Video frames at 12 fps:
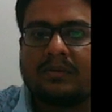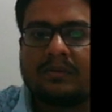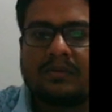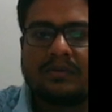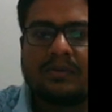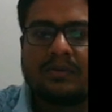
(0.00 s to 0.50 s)

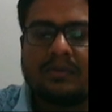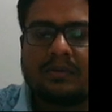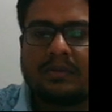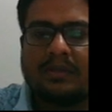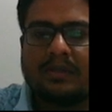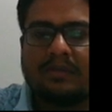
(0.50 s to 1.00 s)
So
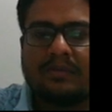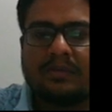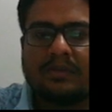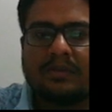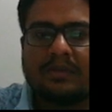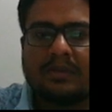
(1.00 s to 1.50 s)
therefore,
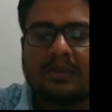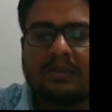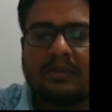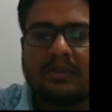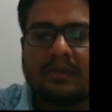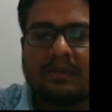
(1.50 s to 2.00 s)

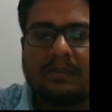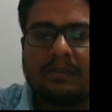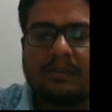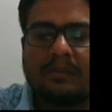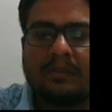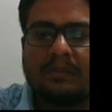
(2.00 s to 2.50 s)
the
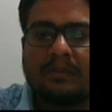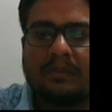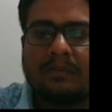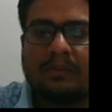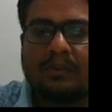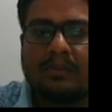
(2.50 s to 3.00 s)

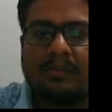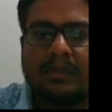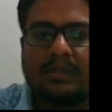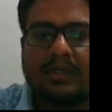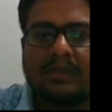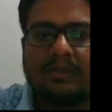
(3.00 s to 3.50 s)
probability
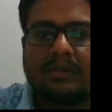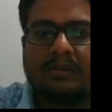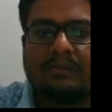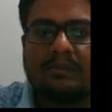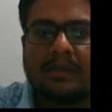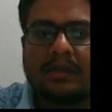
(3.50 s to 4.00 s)
that the
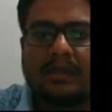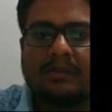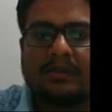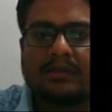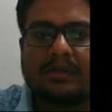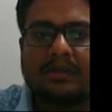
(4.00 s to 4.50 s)
pandemic
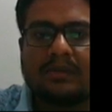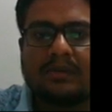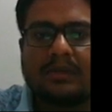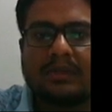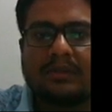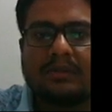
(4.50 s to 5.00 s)
is
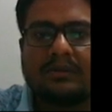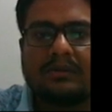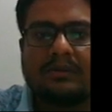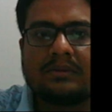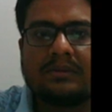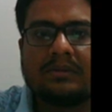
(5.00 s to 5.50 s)
controlled in
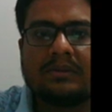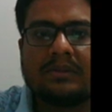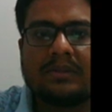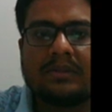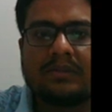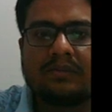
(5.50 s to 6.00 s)

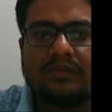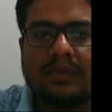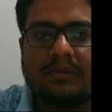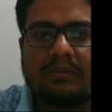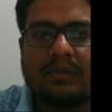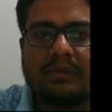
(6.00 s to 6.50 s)

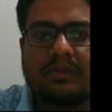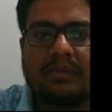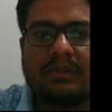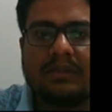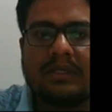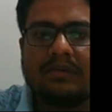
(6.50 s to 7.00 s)
1 month,
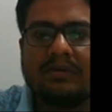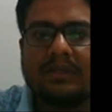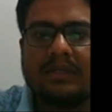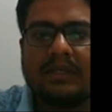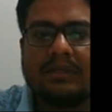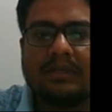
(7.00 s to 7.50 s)
given
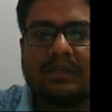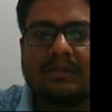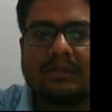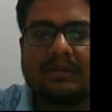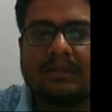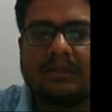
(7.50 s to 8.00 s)
that there is
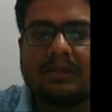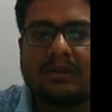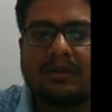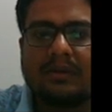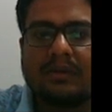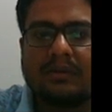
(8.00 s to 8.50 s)
a
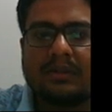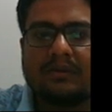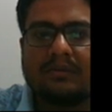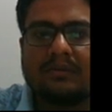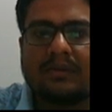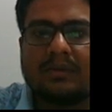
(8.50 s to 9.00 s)
lockdown,
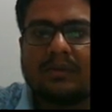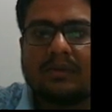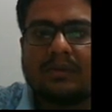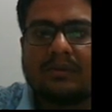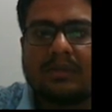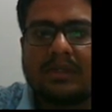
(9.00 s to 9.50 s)

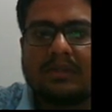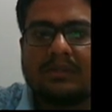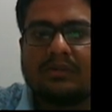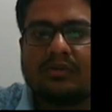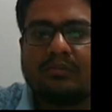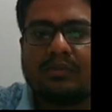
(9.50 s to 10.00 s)
that is
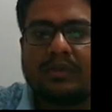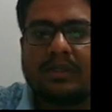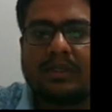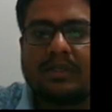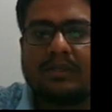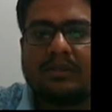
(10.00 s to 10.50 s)

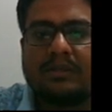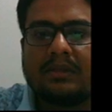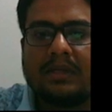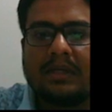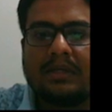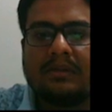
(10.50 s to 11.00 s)
0.8,
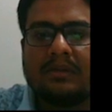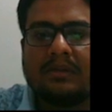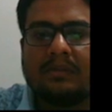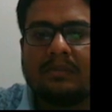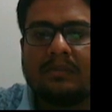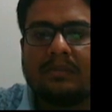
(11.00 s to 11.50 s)
and the
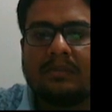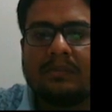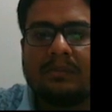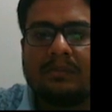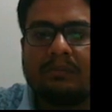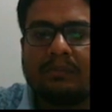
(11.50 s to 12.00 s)

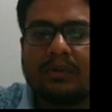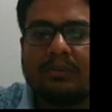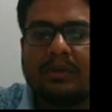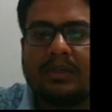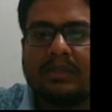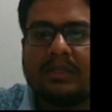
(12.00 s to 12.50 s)

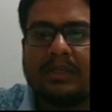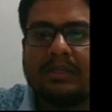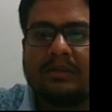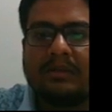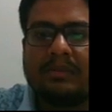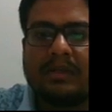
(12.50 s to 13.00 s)
probability that
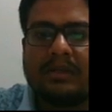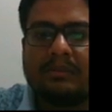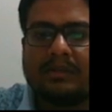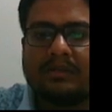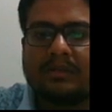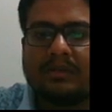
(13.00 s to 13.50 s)
the pandemic
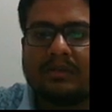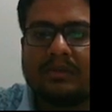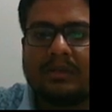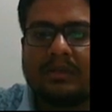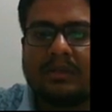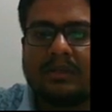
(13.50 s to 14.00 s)
is controlled
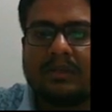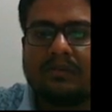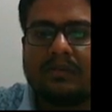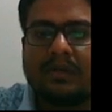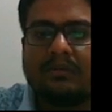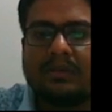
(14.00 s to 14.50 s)
in
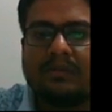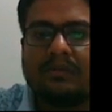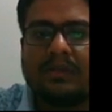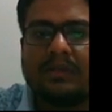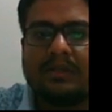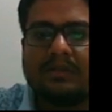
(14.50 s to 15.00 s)
1 month
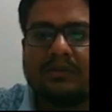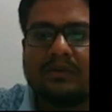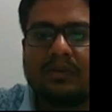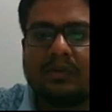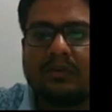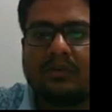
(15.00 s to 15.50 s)
when there is
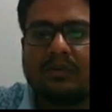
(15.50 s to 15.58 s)
no